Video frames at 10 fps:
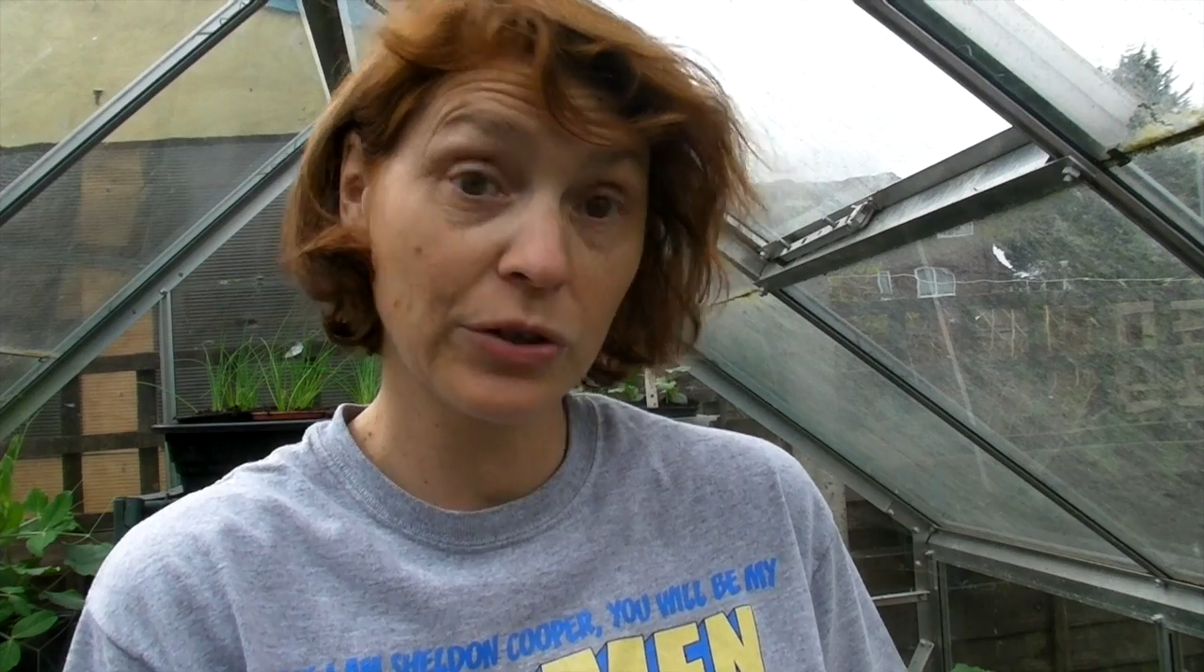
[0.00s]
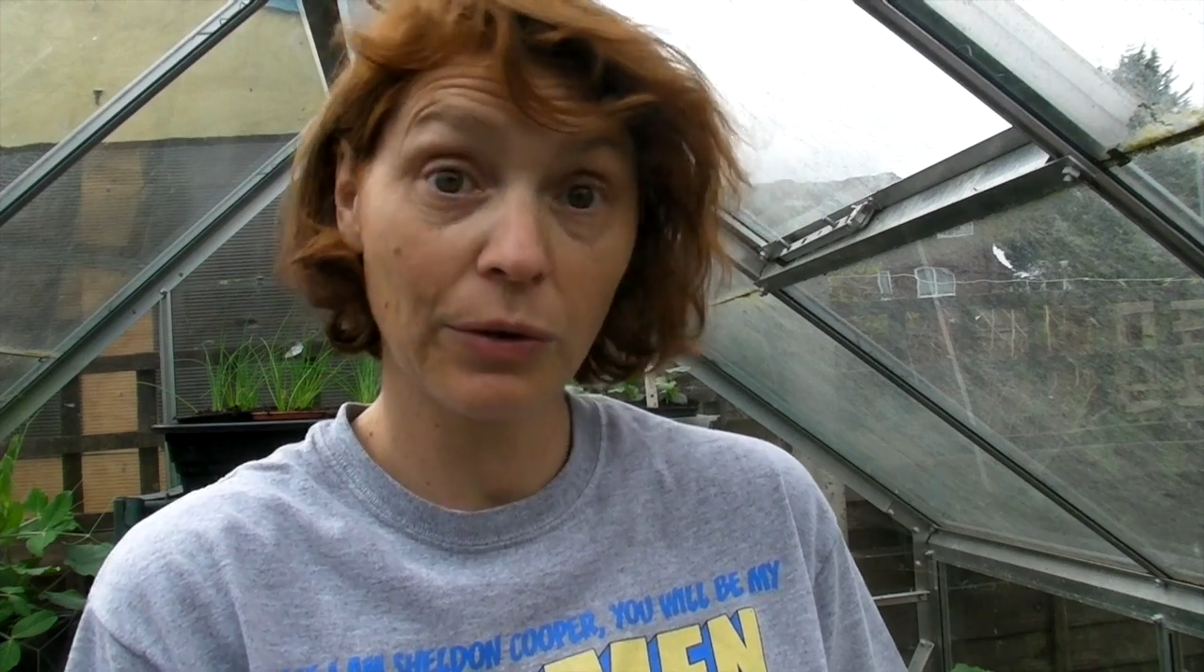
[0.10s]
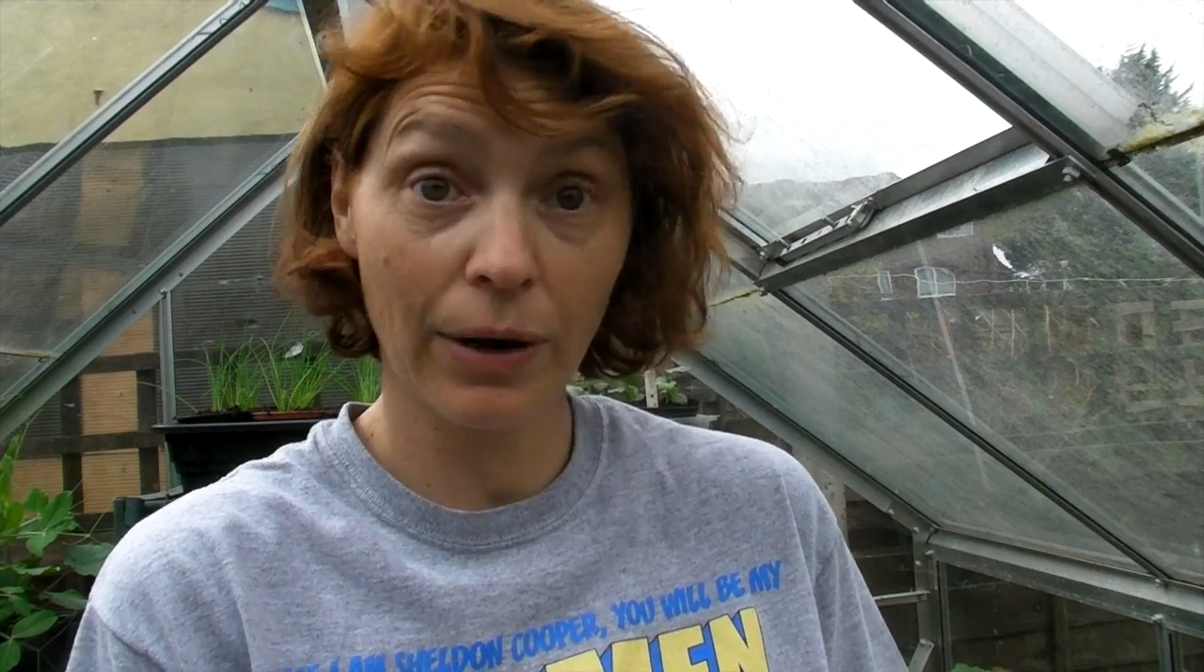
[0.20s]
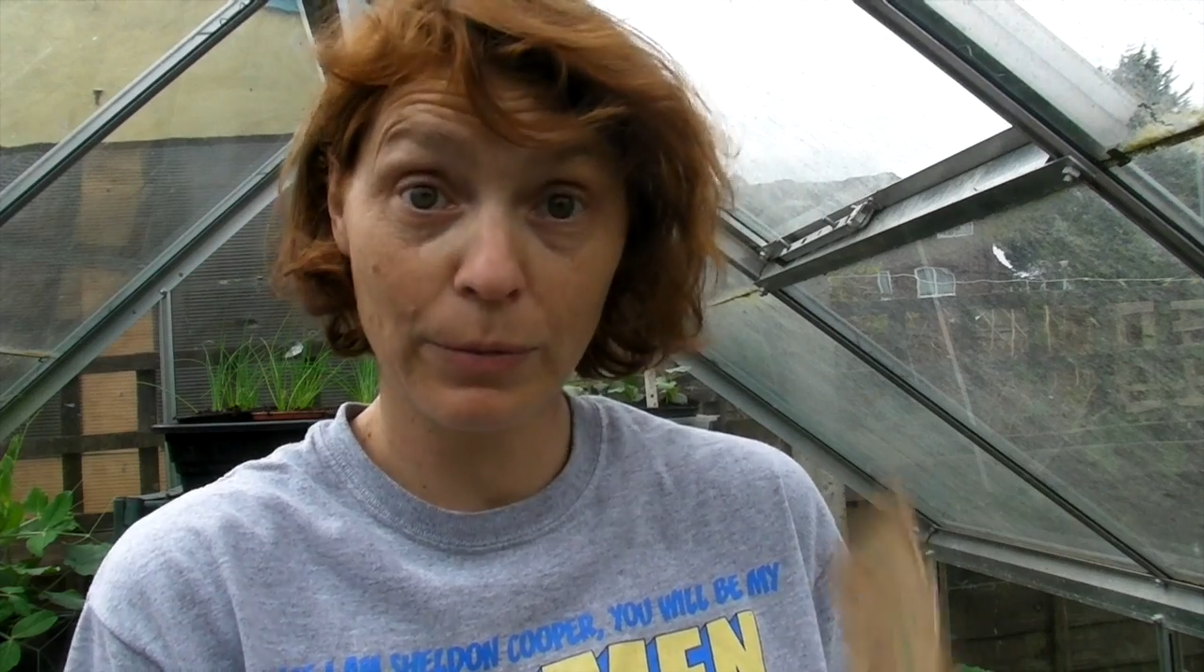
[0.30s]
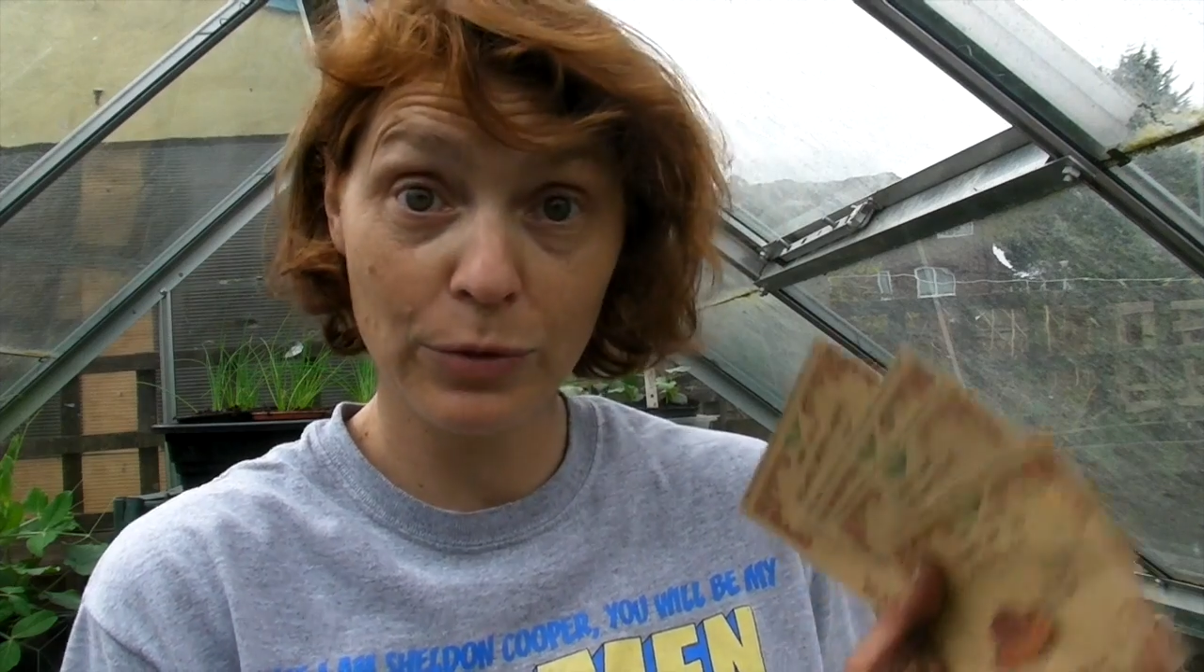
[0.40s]

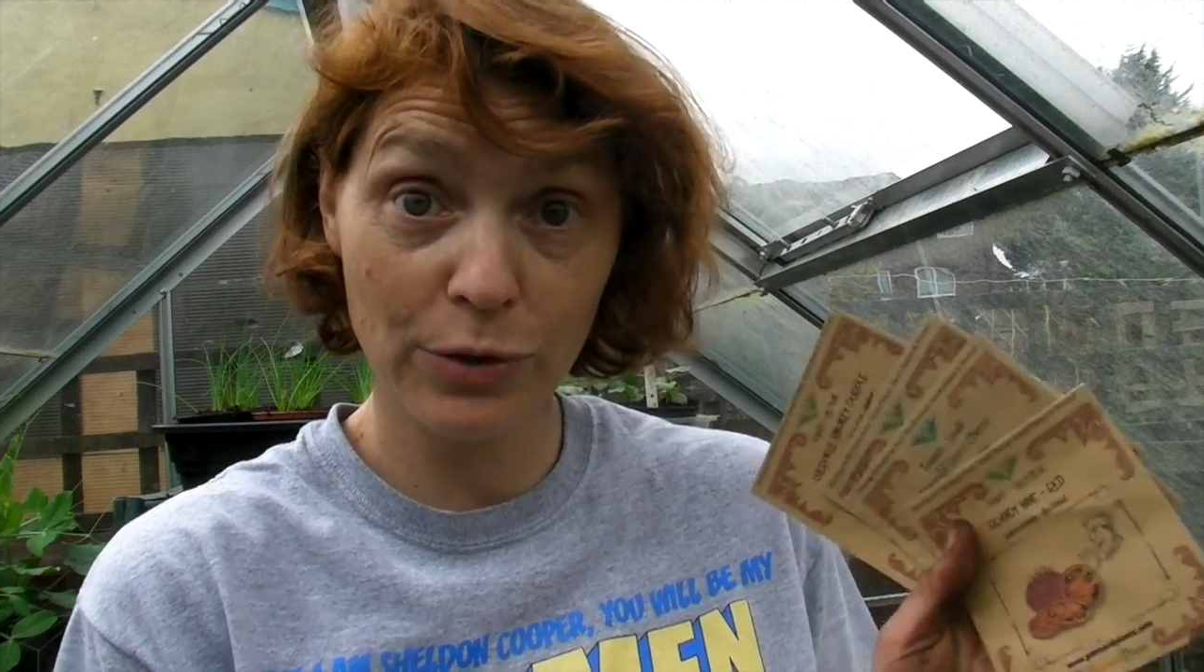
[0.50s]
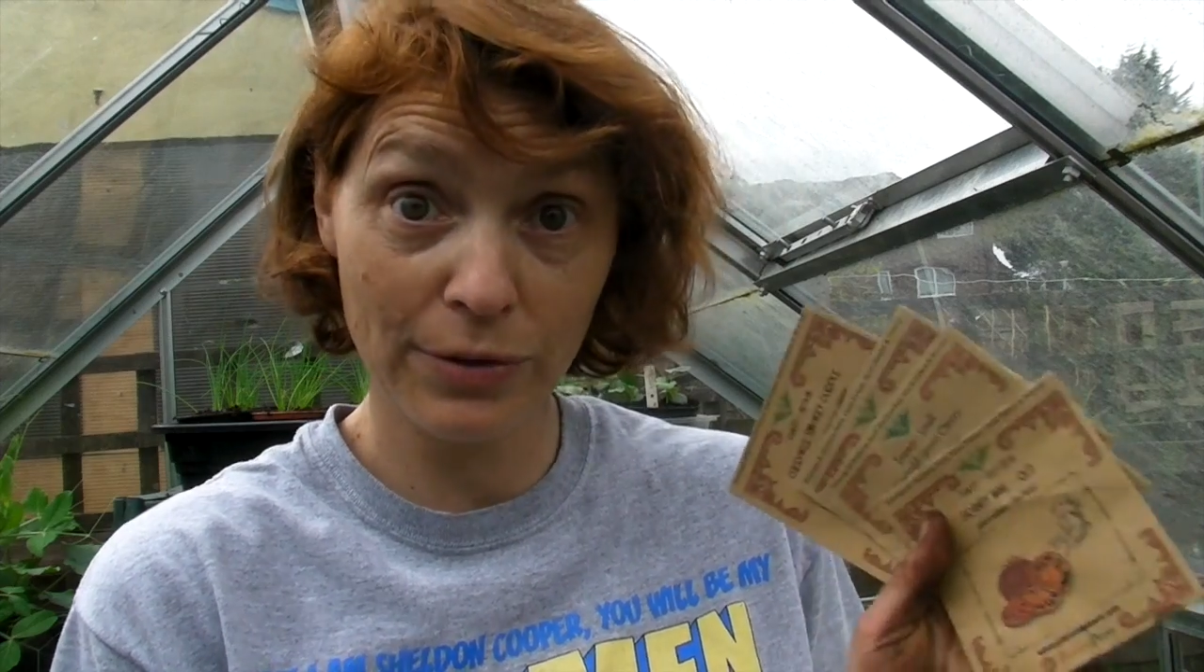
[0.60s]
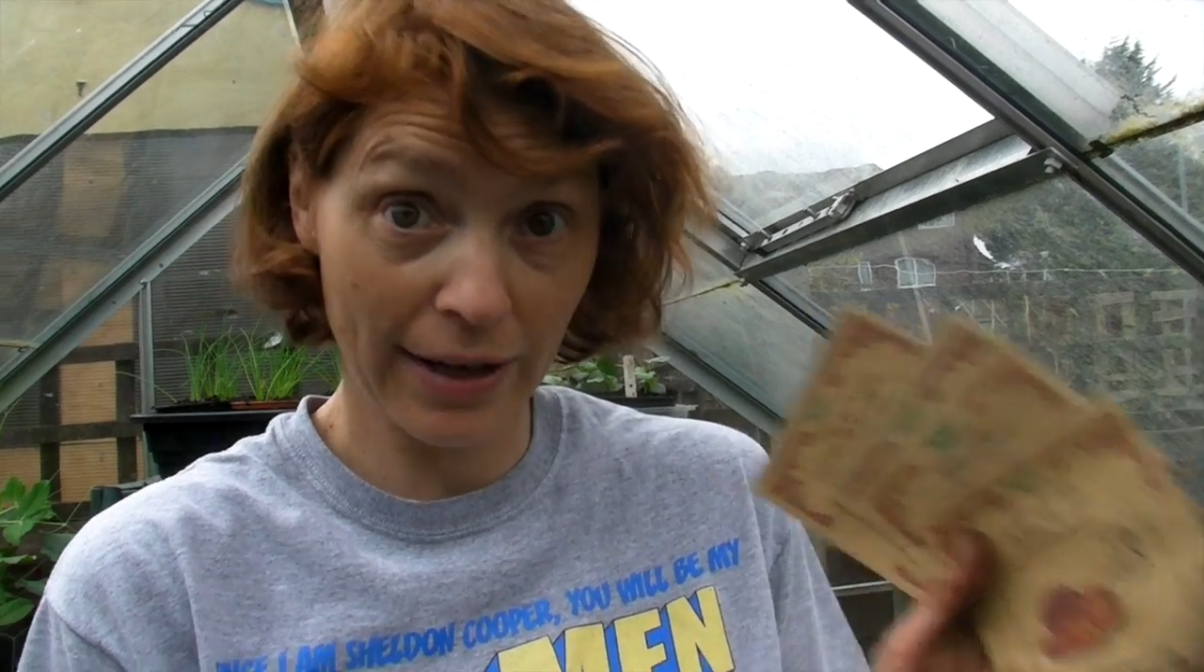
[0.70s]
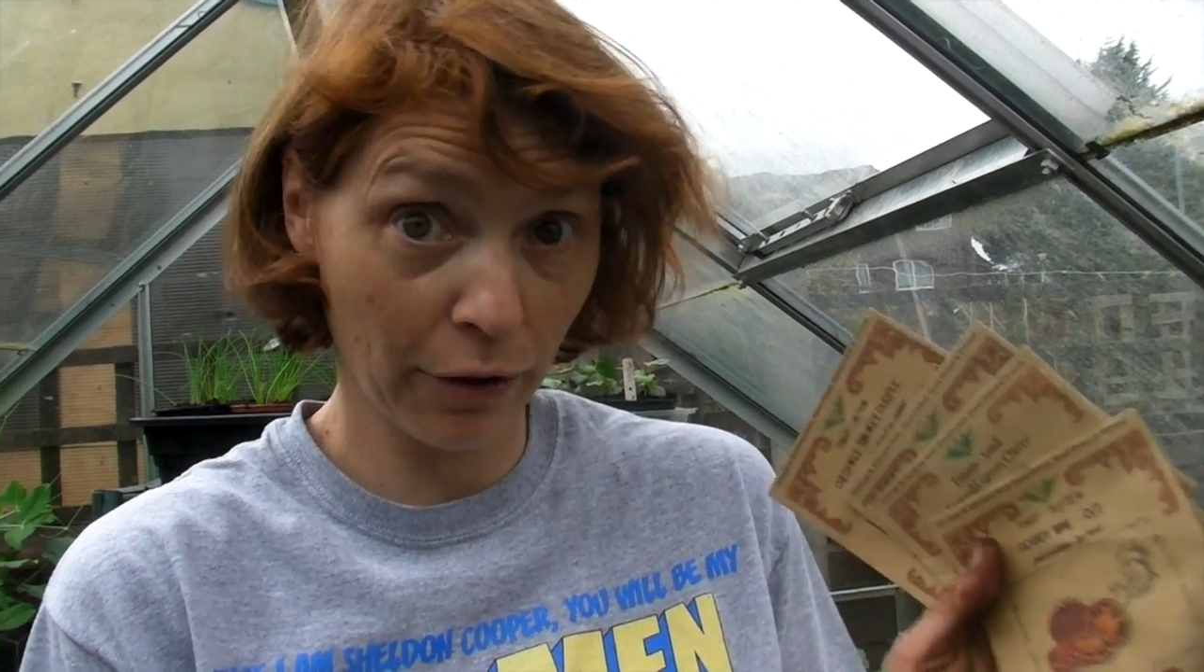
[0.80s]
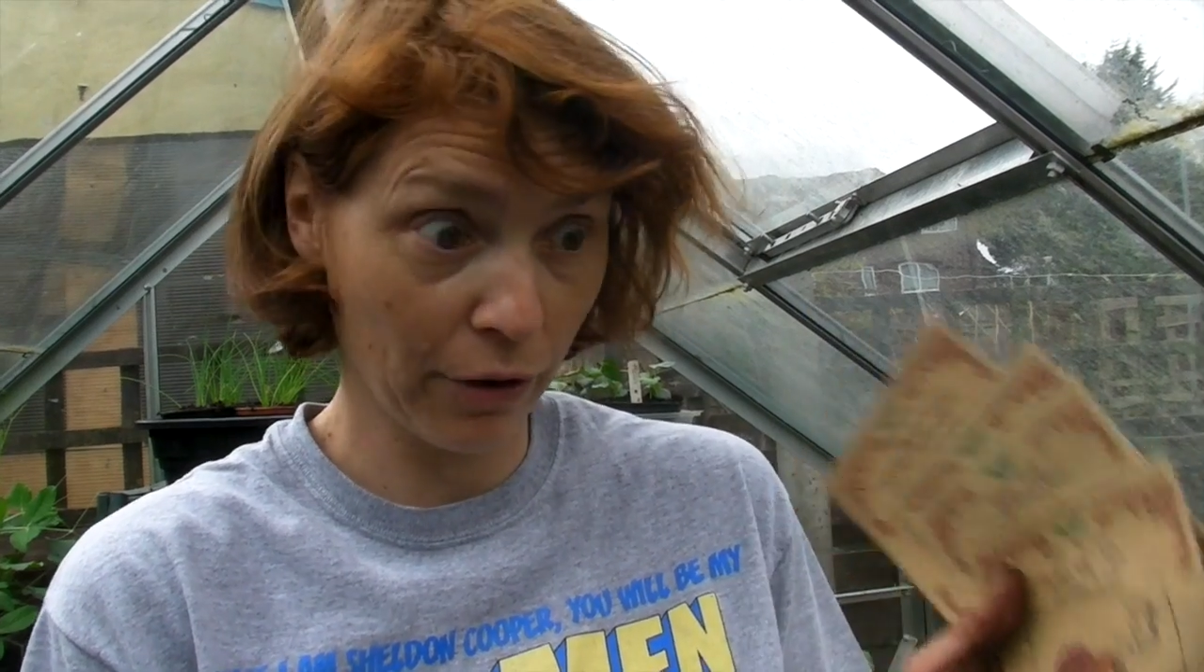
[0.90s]
I will do
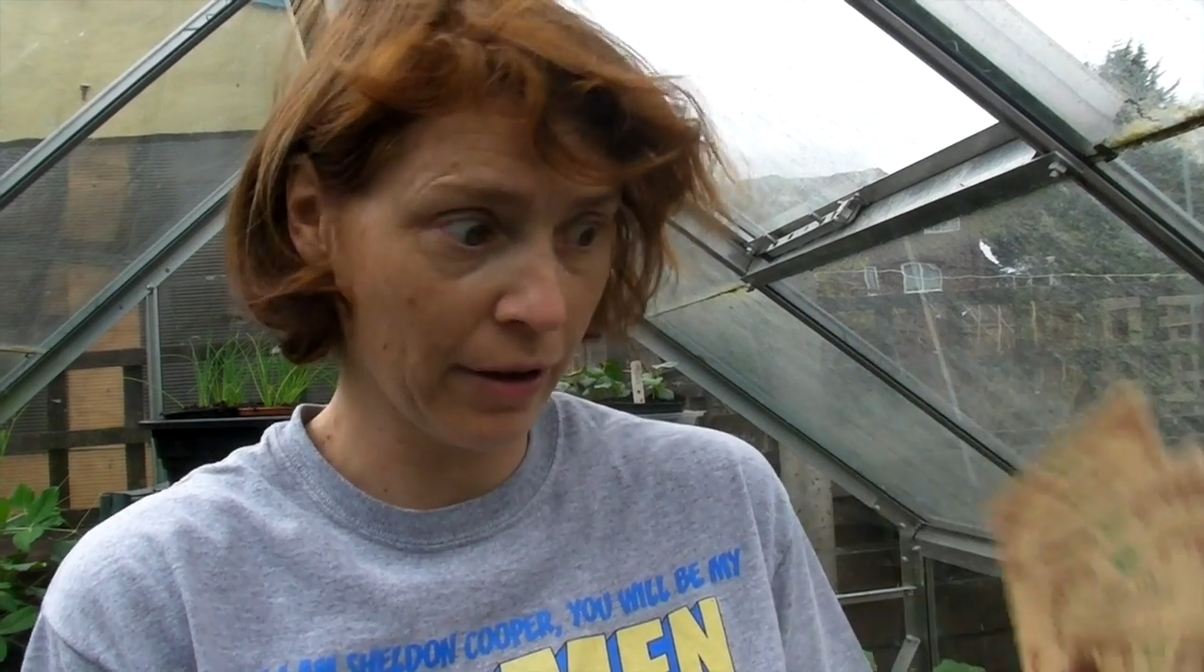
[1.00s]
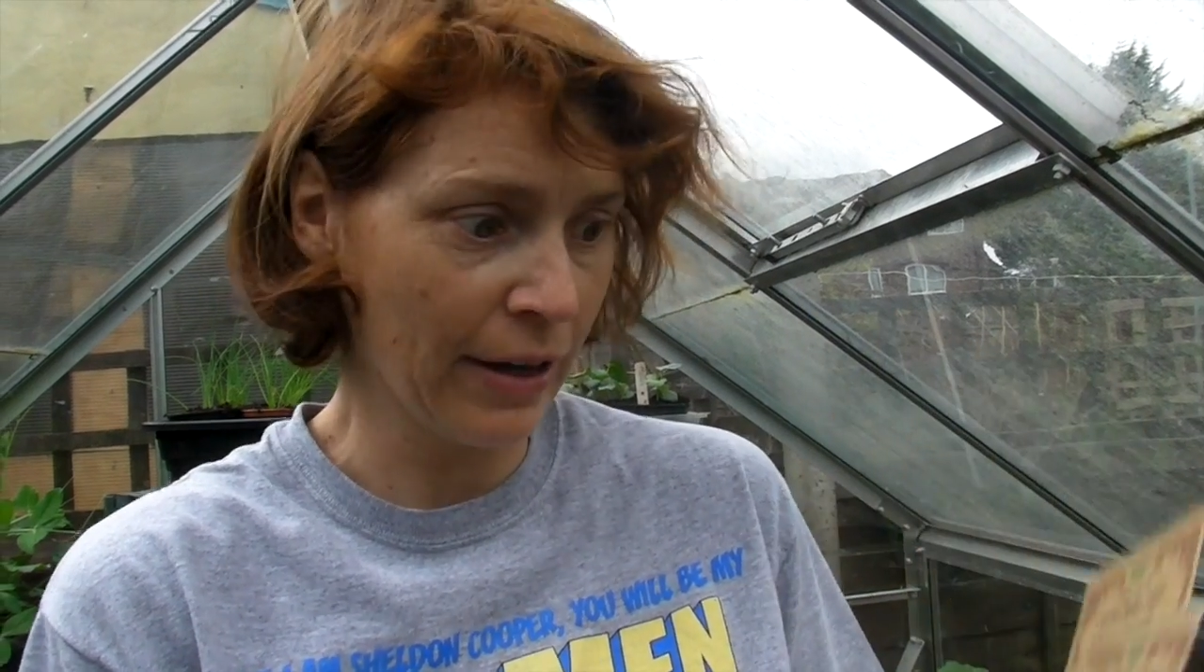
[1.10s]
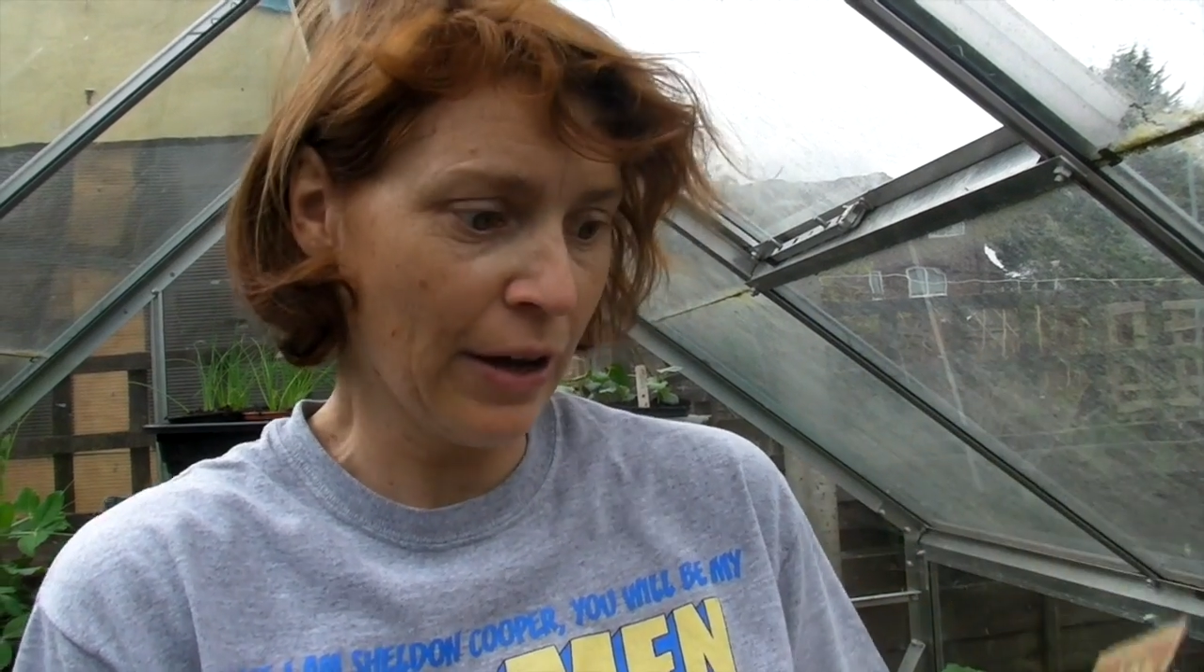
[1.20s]
the other